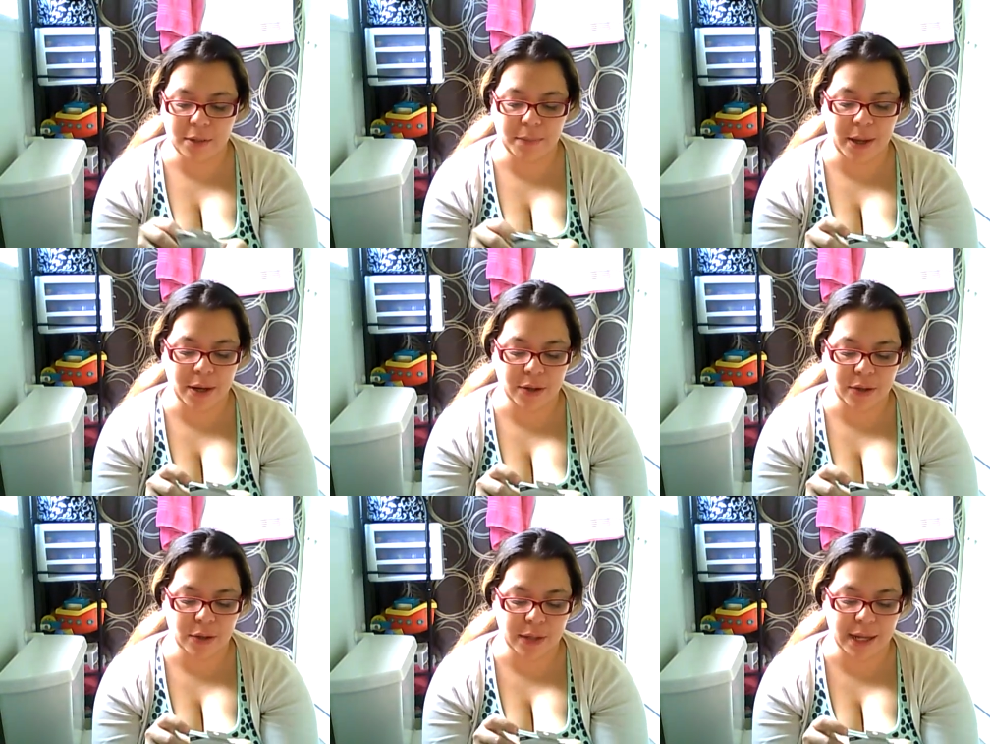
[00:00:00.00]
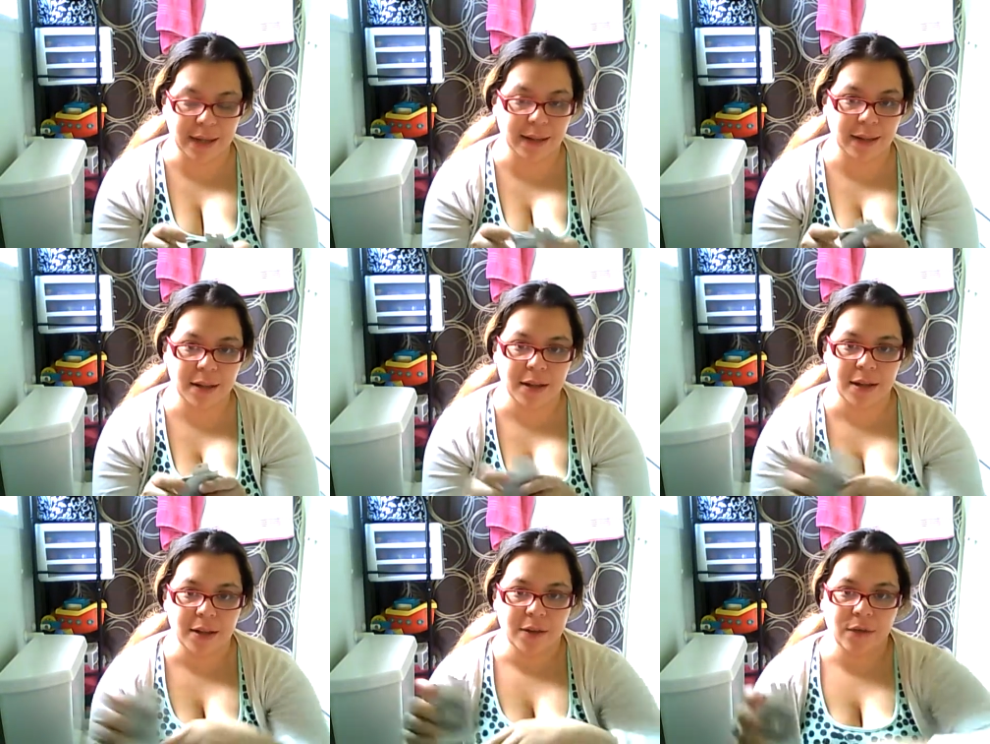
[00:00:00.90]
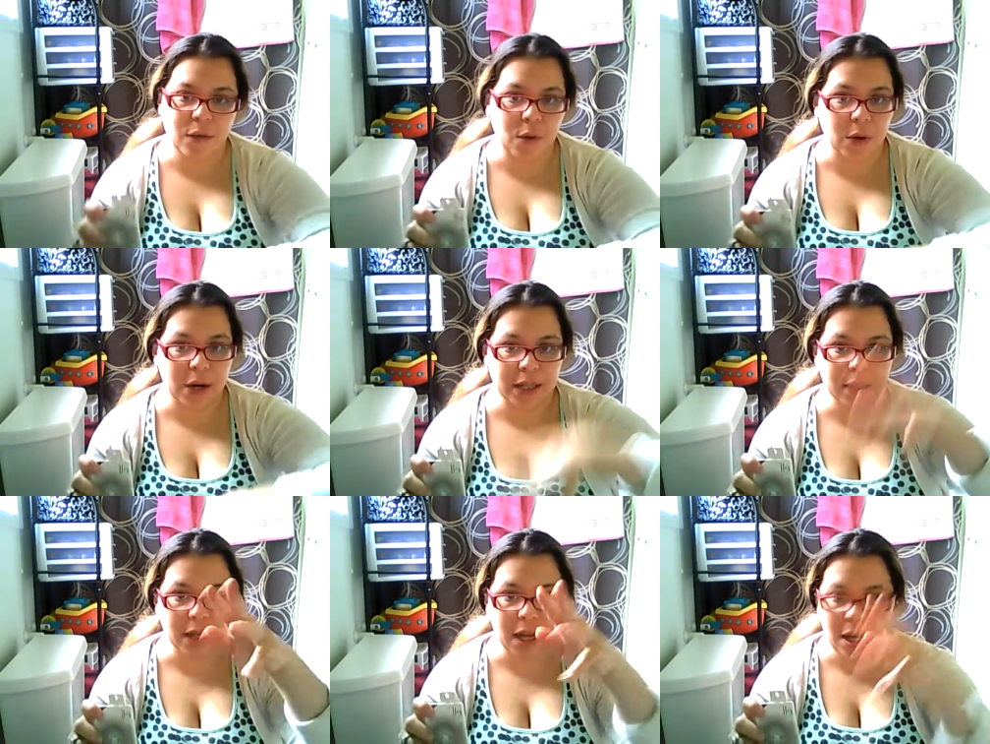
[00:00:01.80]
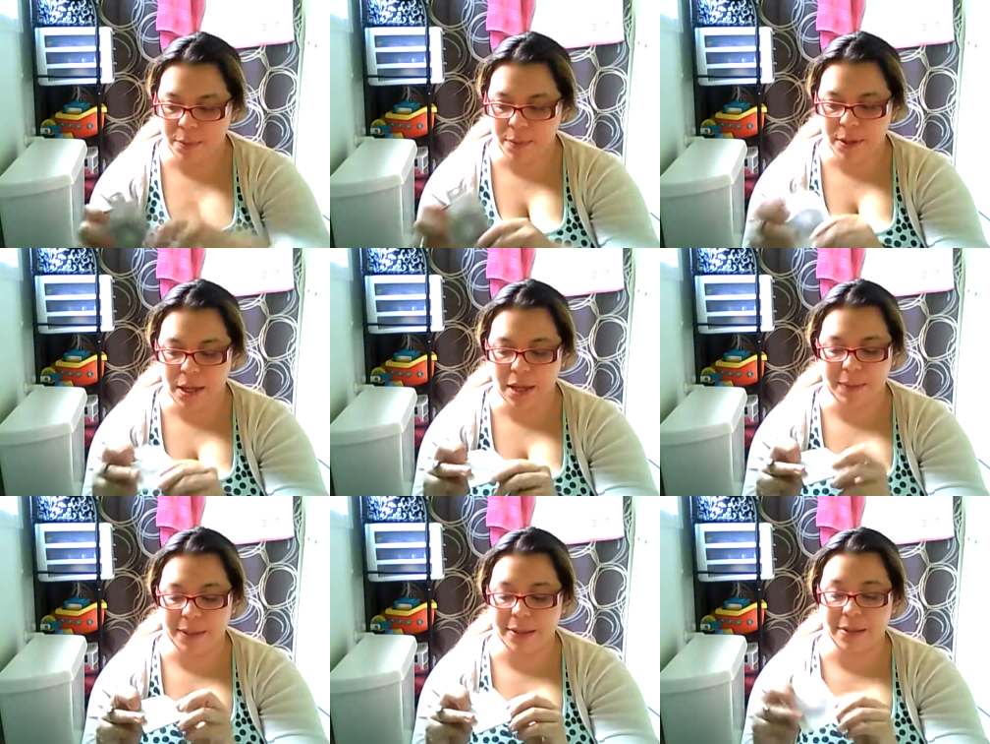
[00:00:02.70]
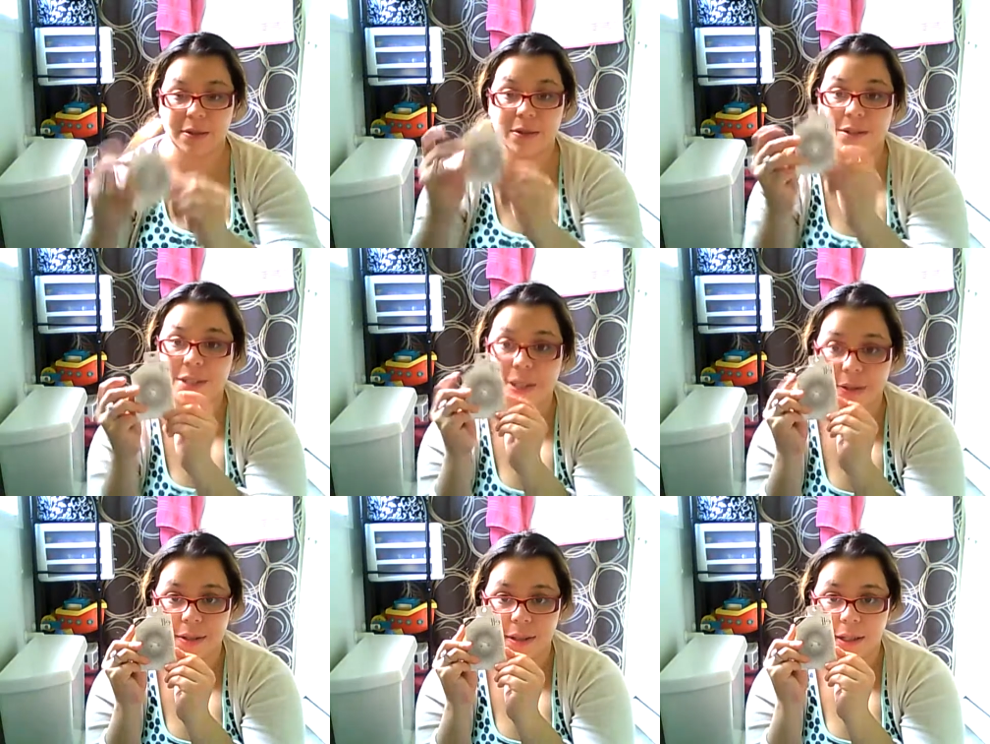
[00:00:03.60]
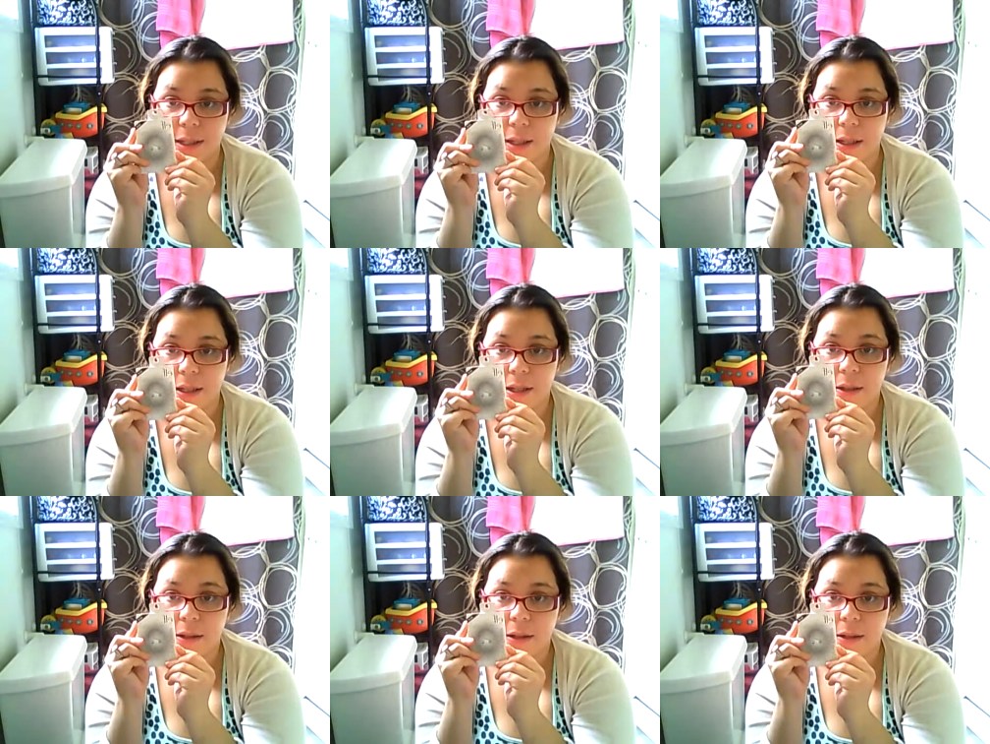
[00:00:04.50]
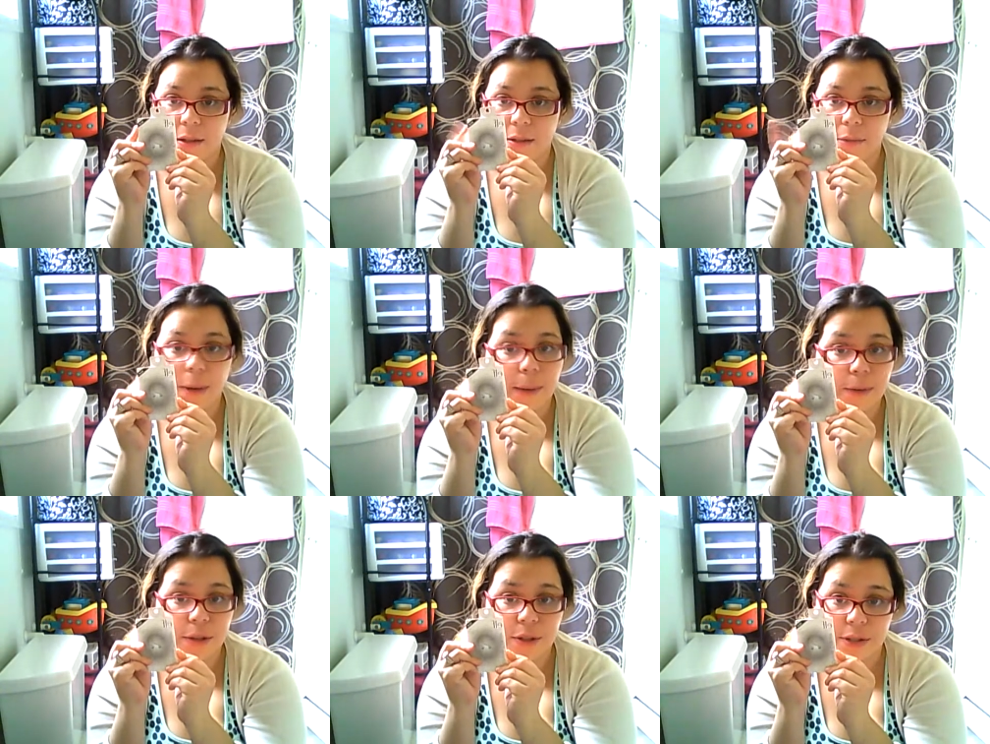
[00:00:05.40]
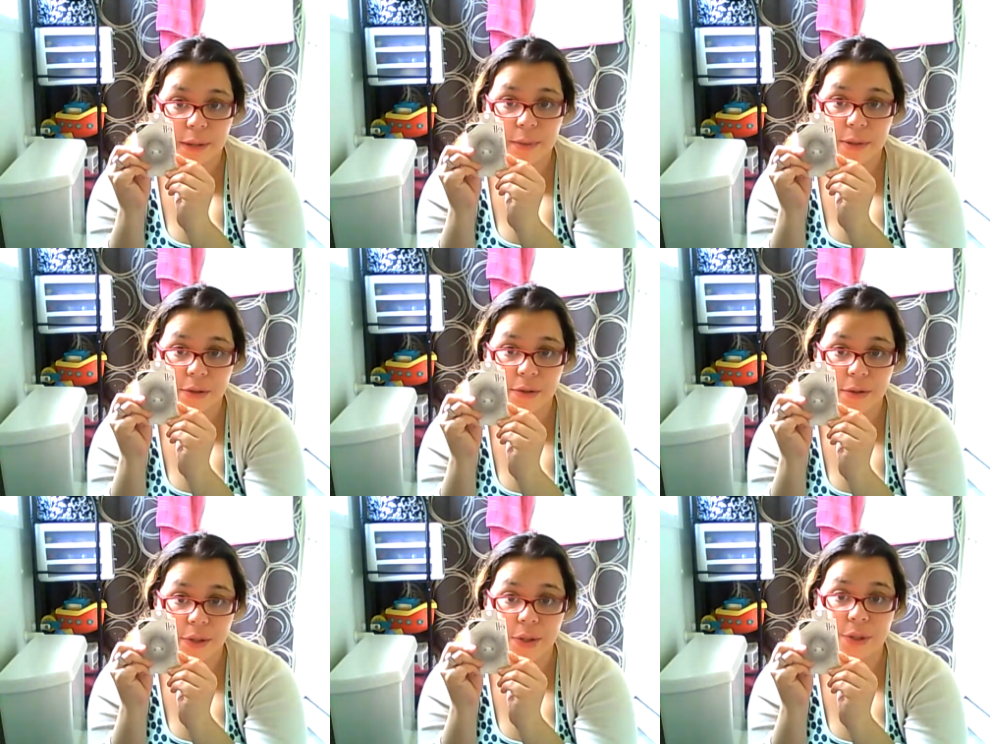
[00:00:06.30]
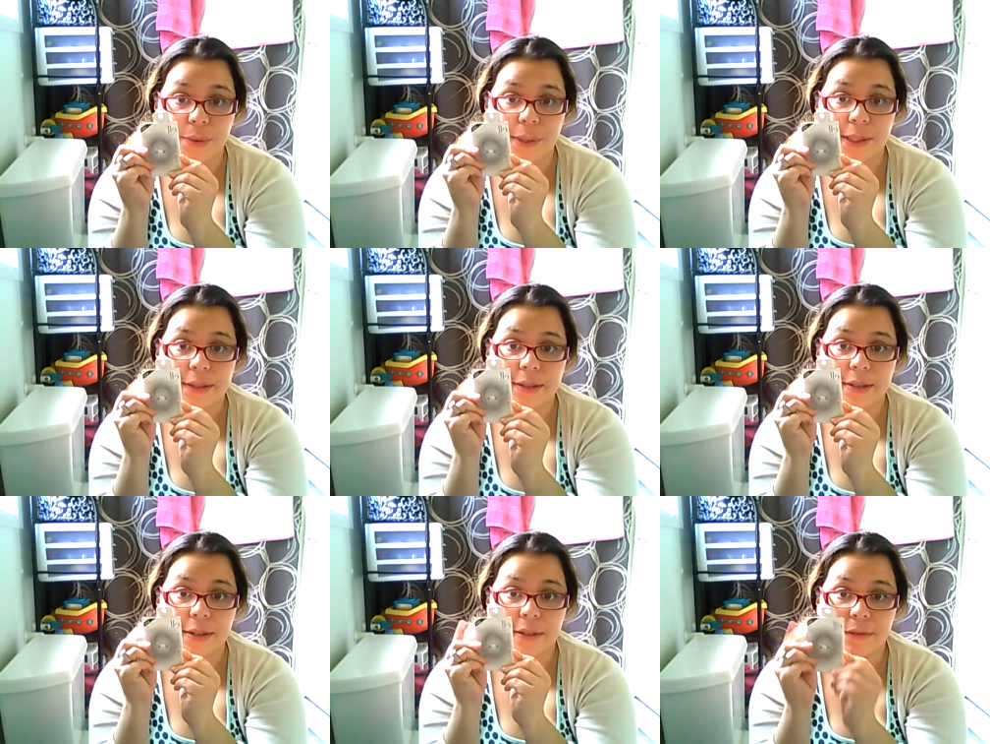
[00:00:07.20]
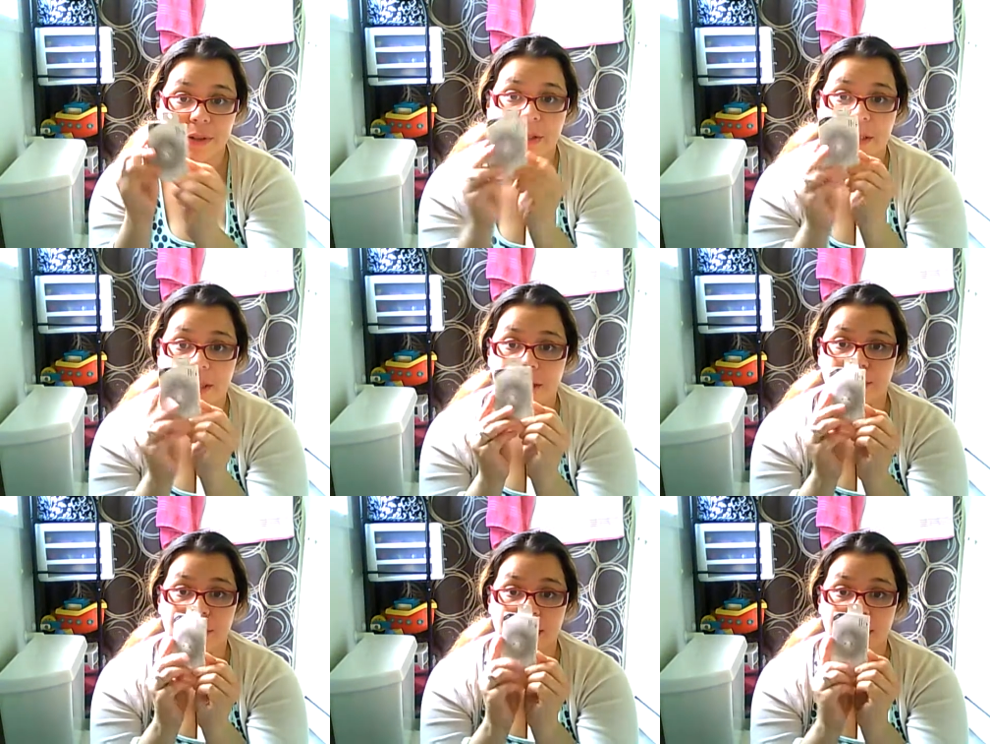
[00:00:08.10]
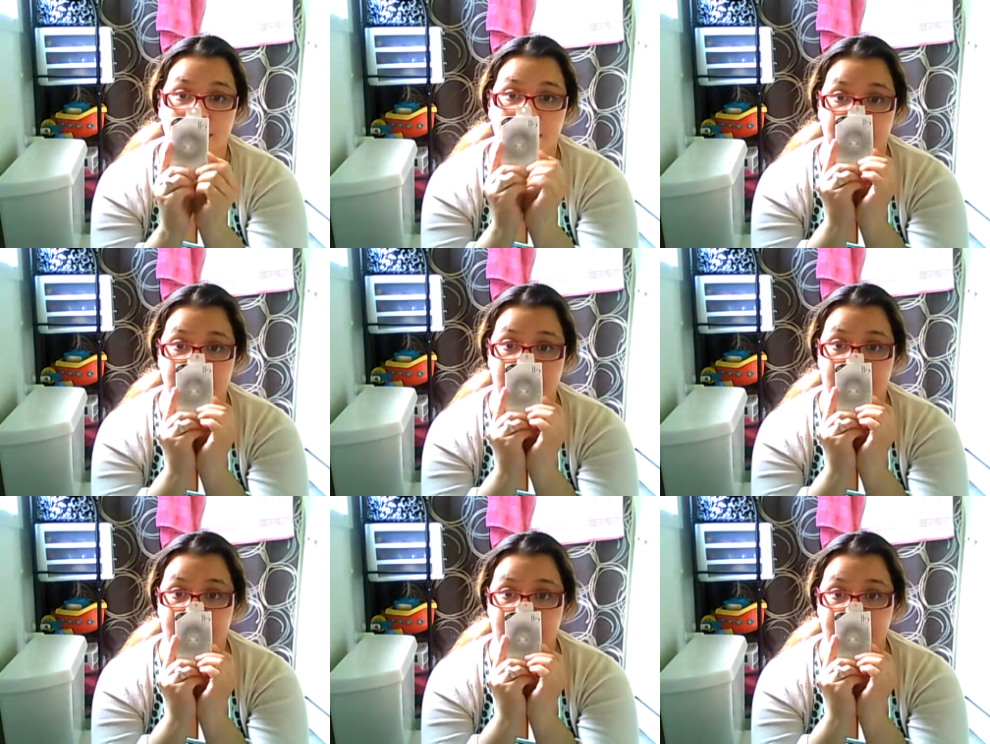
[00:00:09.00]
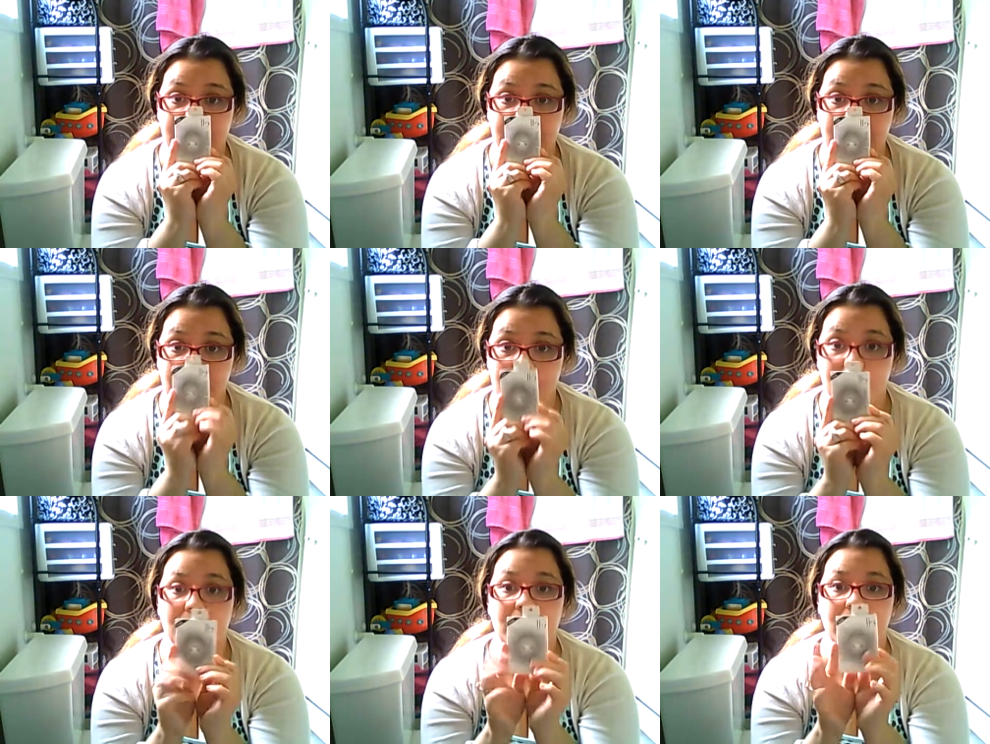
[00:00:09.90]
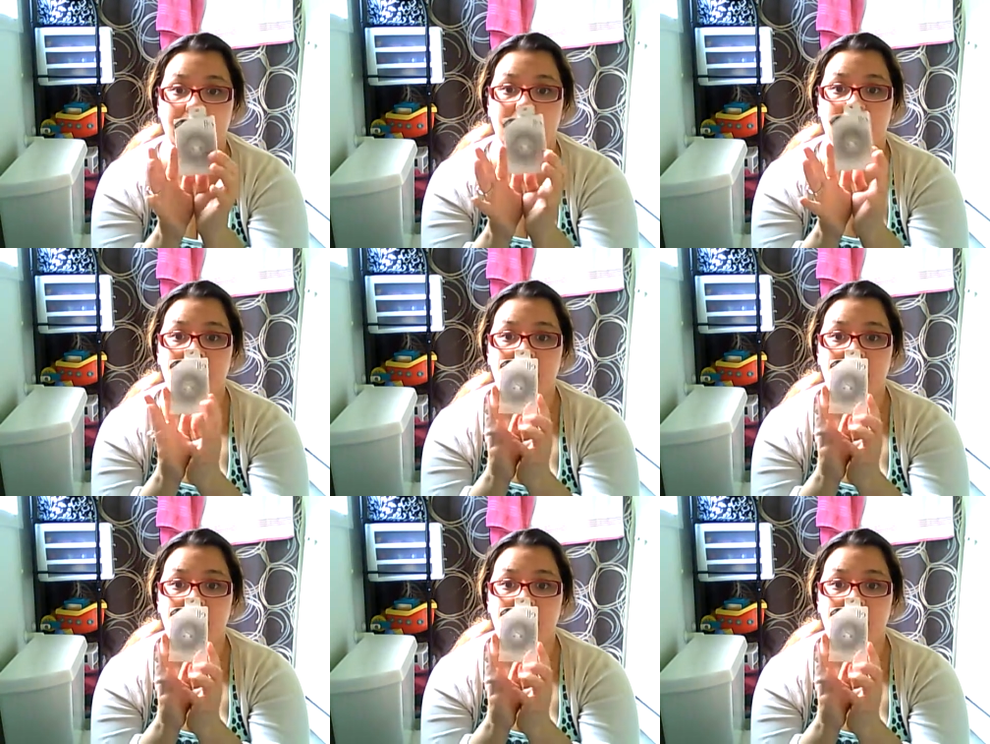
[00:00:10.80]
compared to like 4 and up. I mean, seriously. Why would you stay with the Neutrogena ones if you can get basically the same thing?